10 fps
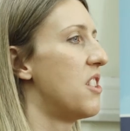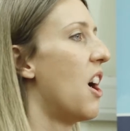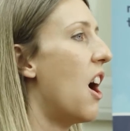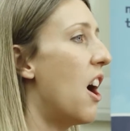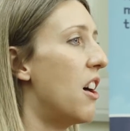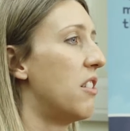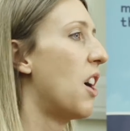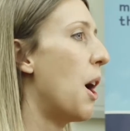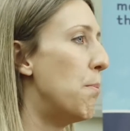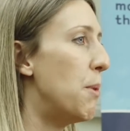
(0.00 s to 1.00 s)
tar,
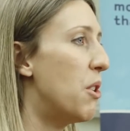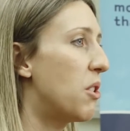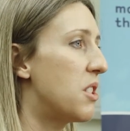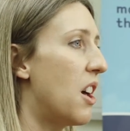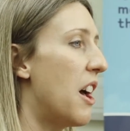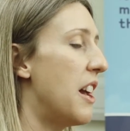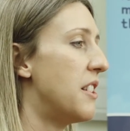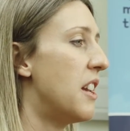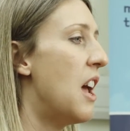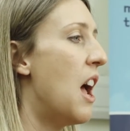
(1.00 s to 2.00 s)
carbon
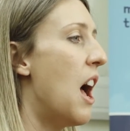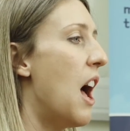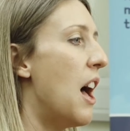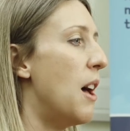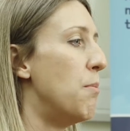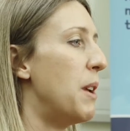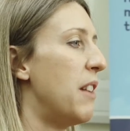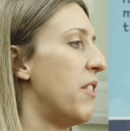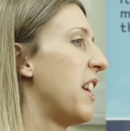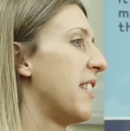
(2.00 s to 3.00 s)
monoxide,
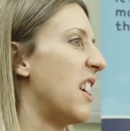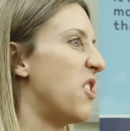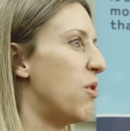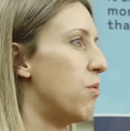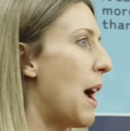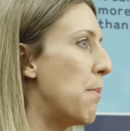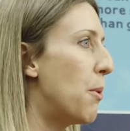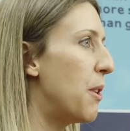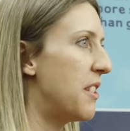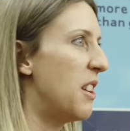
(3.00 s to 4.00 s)
even things such as rat
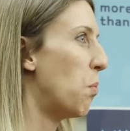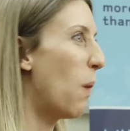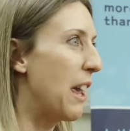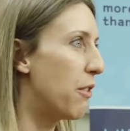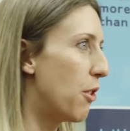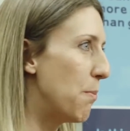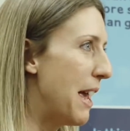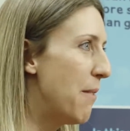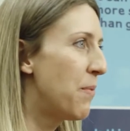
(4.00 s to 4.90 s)
poison and whale vomit.